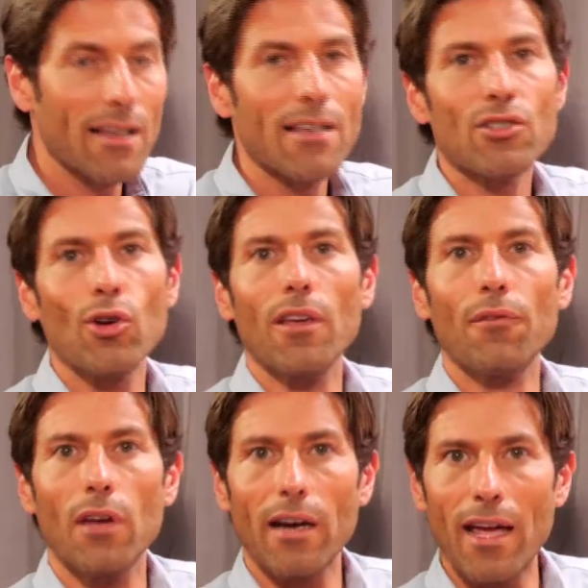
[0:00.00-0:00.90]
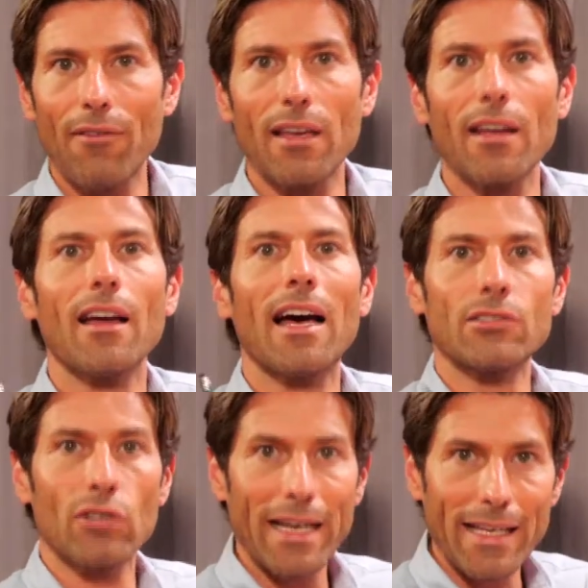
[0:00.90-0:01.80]
So if you are having a
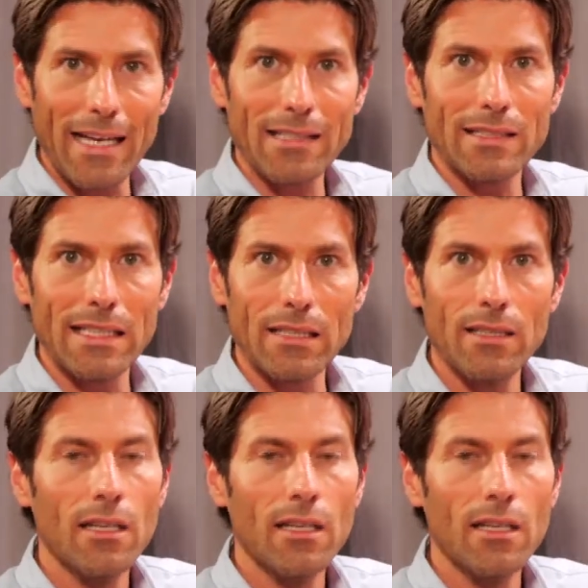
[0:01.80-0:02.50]
TriCaster,